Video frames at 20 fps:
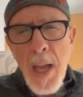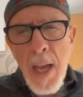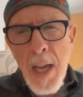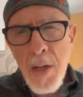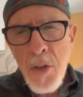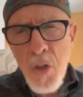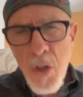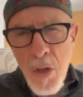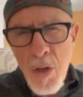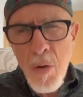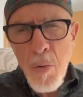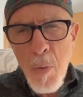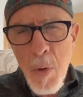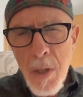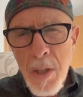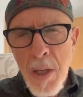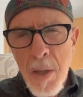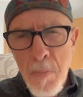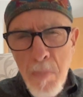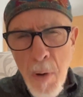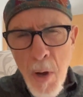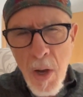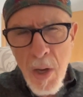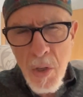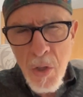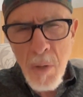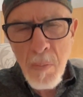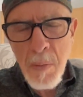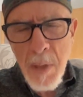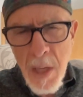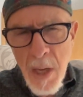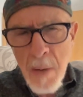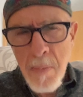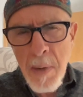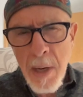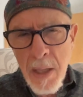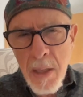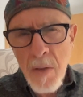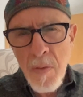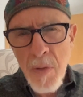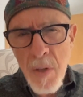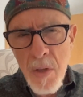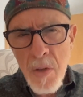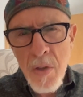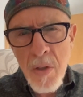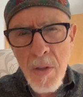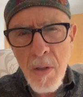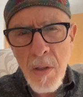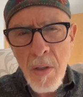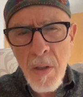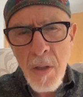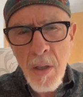And do you know what can possibly come out of this